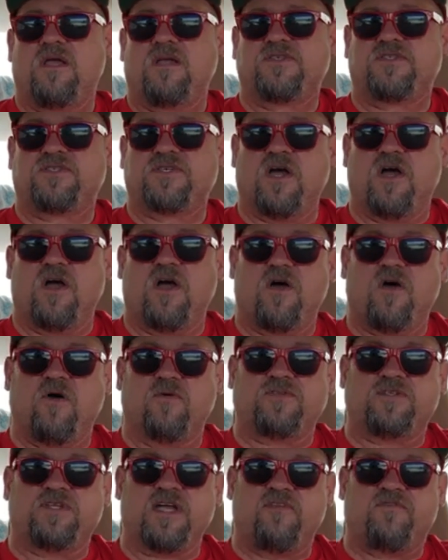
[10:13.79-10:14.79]

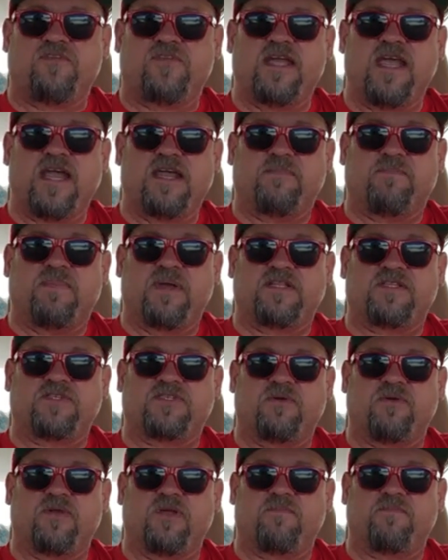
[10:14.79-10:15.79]
So definitely had to pick
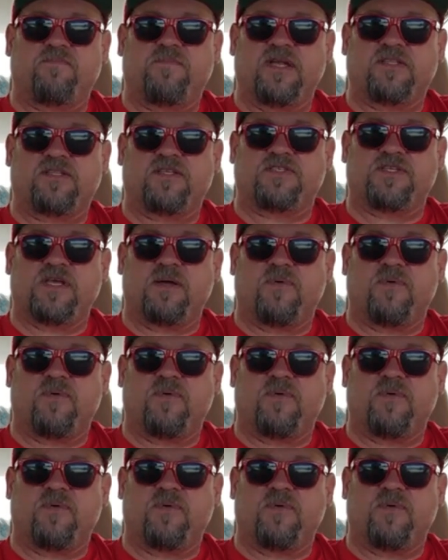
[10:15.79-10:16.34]
this